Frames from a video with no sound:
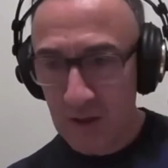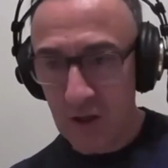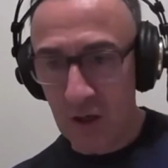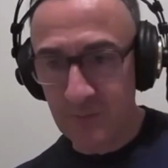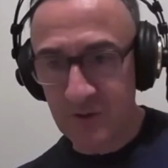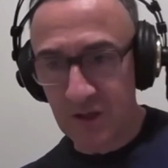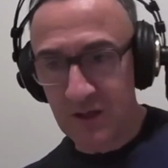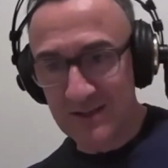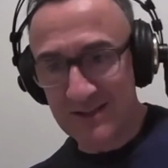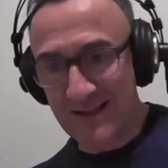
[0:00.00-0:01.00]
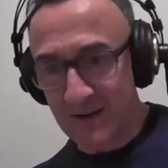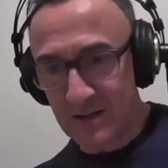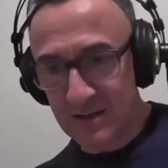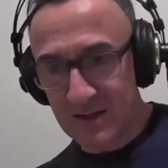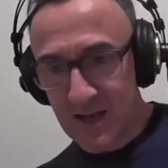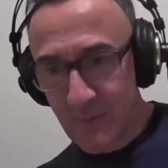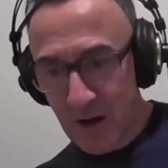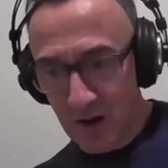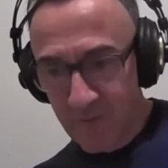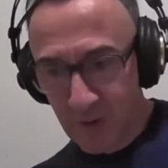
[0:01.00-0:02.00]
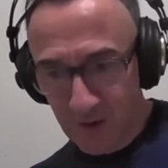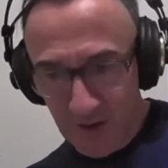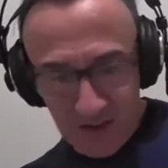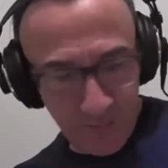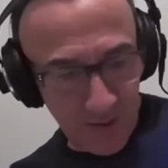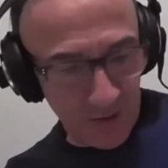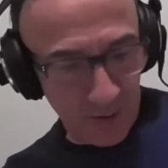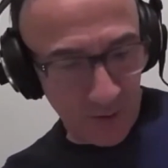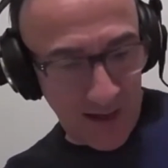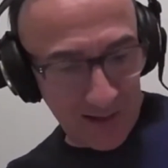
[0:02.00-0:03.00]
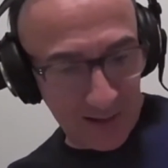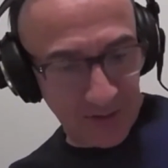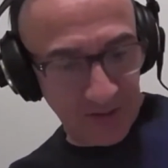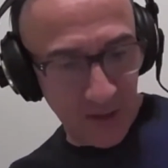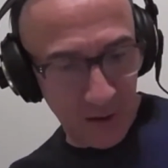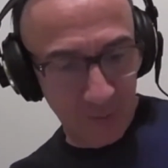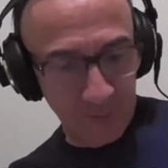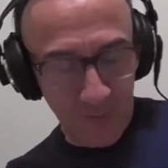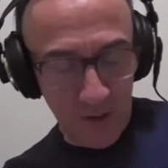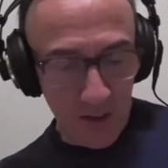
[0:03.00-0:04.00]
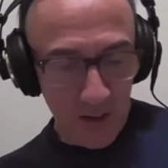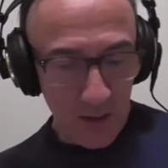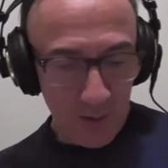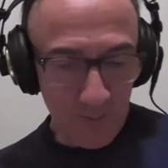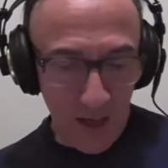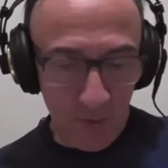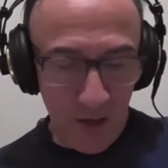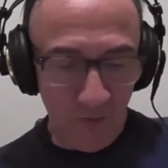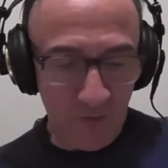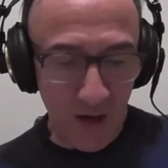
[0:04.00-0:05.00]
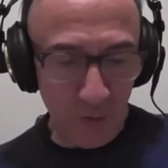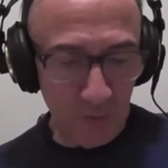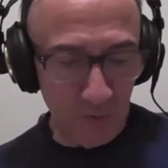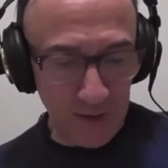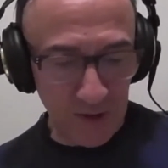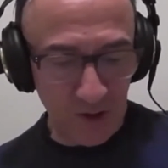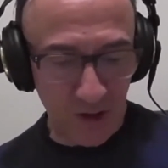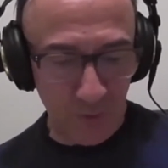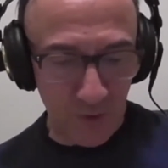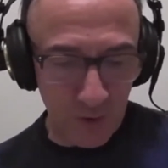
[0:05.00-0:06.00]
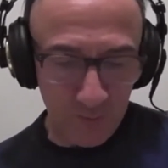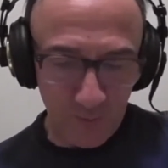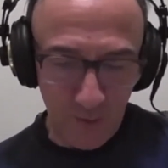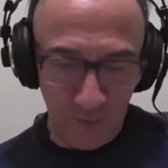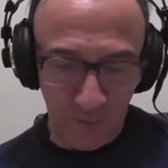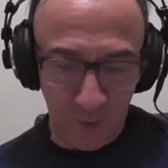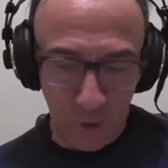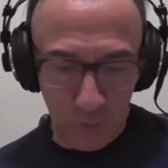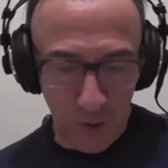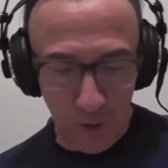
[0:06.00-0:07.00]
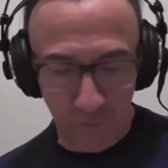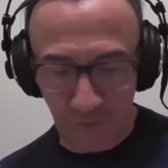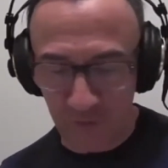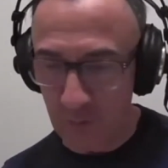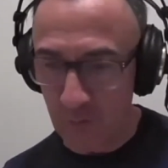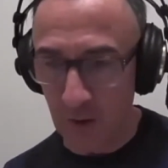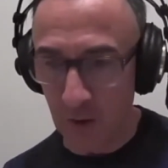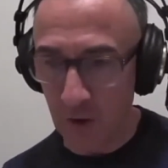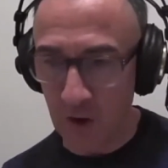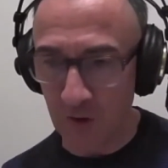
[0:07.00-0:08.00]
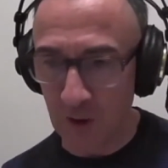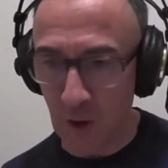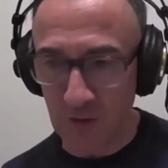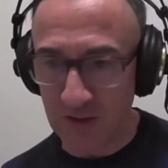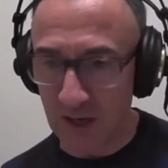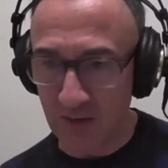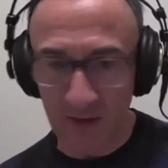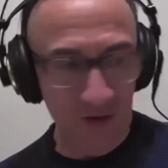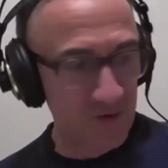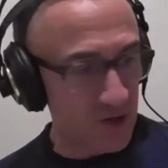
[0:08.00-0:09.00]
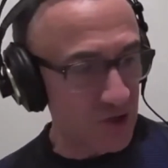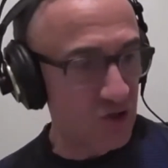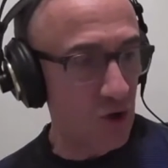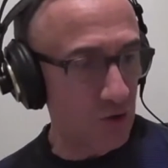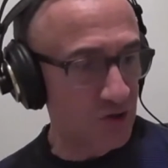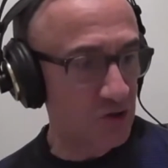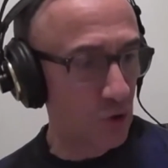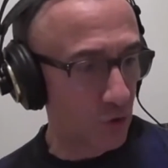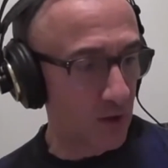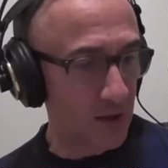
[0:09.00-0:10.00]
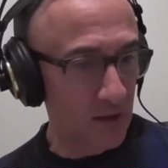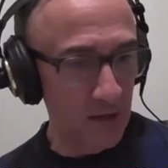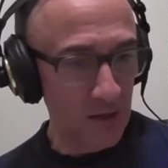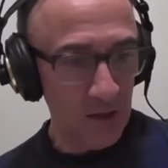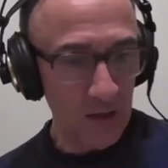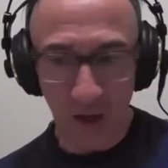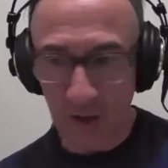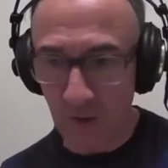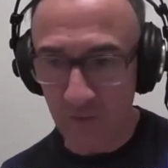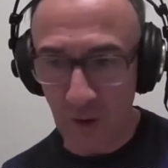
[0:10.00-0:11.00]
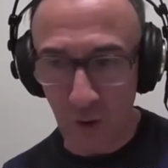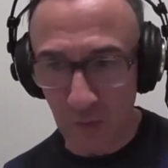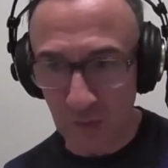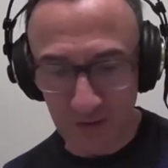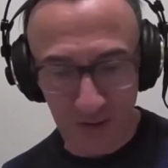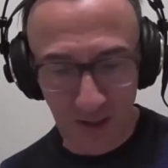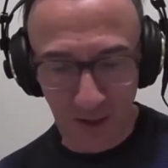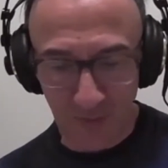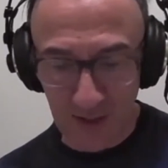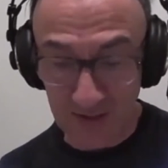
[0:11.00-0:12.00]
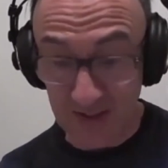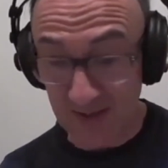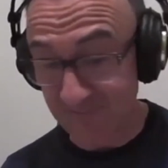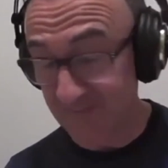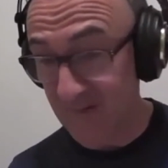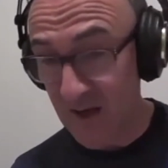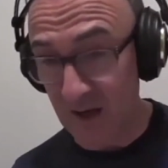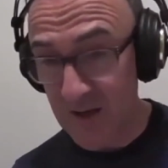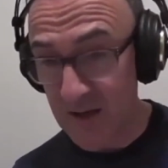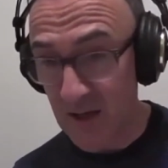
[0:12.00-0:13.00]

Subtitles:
up to his standards and the amount of money they spent on Alex. So maybe if they rediscover form up front, but look at the goals lately, they're just not scoring enough goals, and that's it. And